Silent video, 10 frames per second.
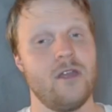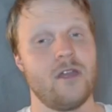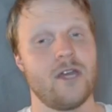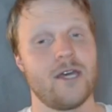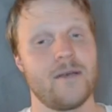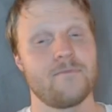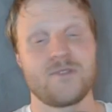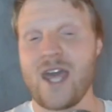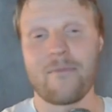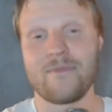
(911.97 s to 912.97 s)
So
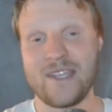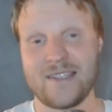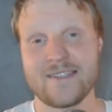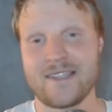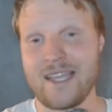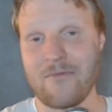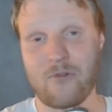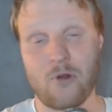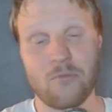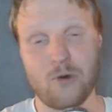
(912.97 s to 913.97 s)
yeah, this is the team
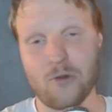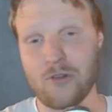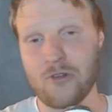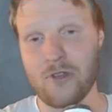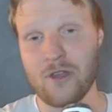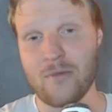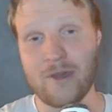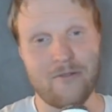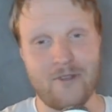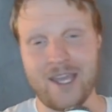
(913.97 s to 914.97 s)
for both
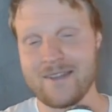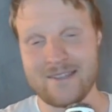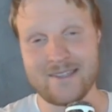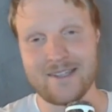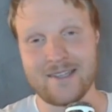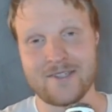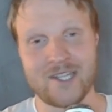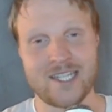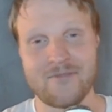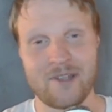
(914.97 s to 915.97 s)
my free hit
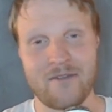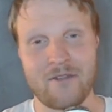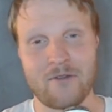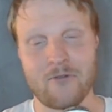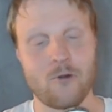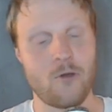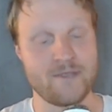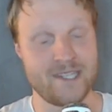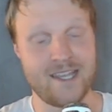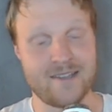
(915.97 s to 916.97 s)
suggestion for Game 34,
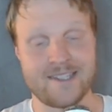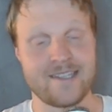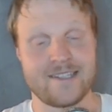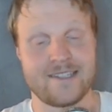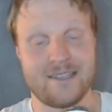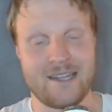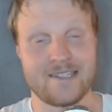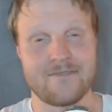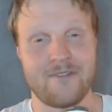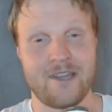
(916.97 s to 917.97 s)
obviously, because it
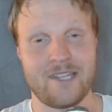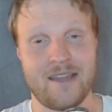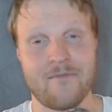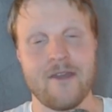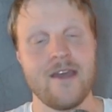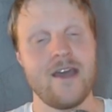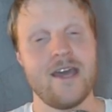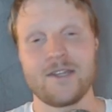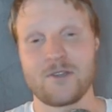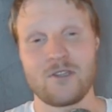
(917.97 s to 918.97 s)
is the free hit team.
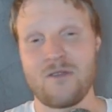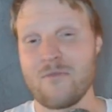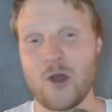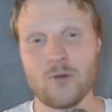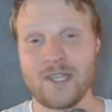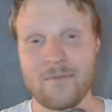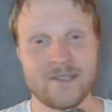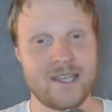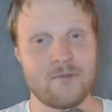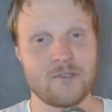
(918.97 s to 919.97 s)
It's going to be my own team
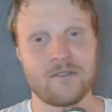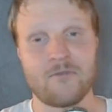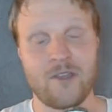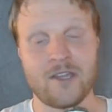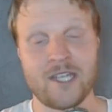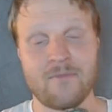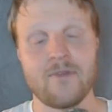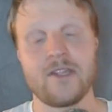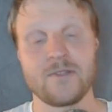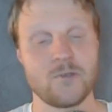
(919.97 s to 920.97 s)
because I'm using the free hit chip,
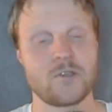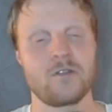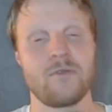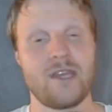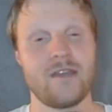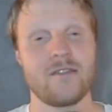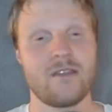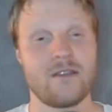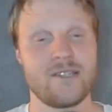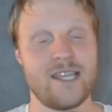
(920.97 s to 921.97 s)
and it's also going to be
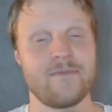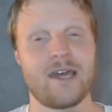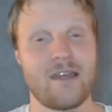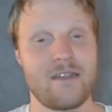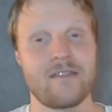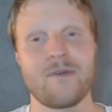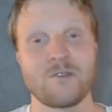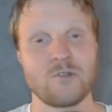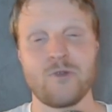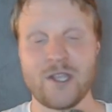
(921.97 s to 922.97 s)
the team that I think the
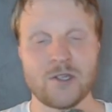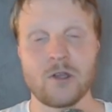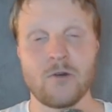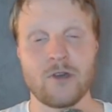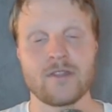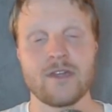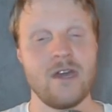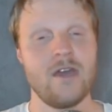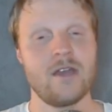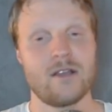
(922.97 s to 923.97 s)
manager of the week should go with,
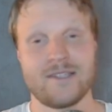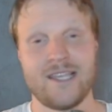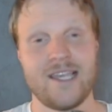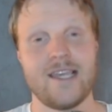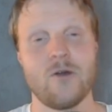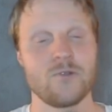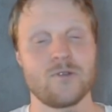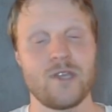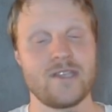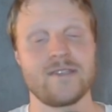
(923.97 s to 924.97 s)
because he
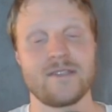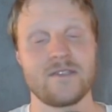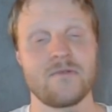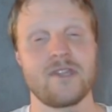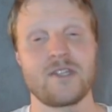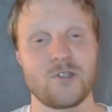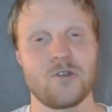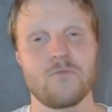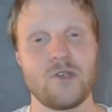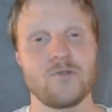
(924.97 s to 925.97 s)
also is someone that
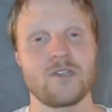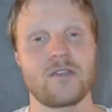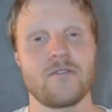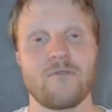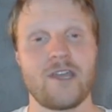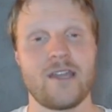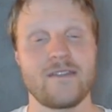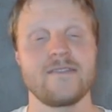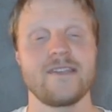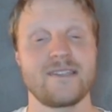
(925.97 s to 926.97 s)
should be using the free hit
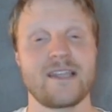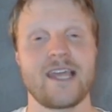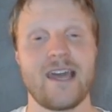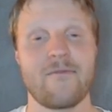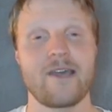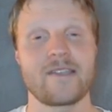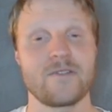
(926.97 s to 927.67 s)
this game week.